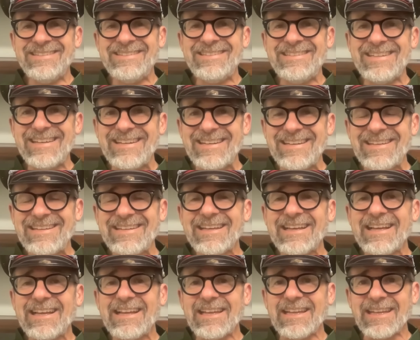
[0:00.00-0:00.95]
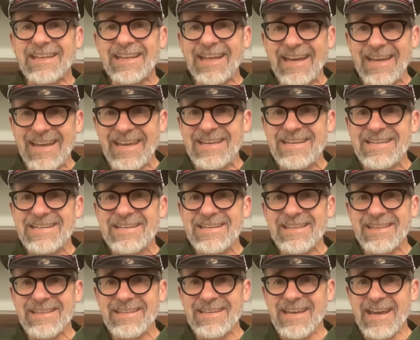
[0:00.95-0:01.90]
didn't like
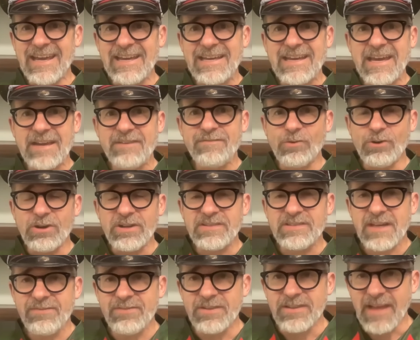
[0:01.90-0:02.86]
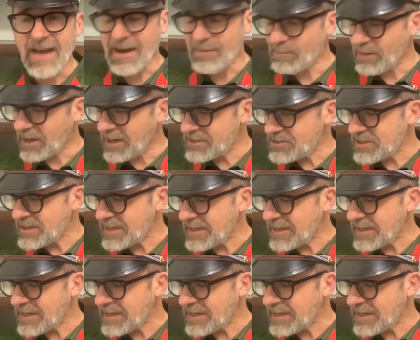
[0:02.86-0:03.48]
the AK-47 that much.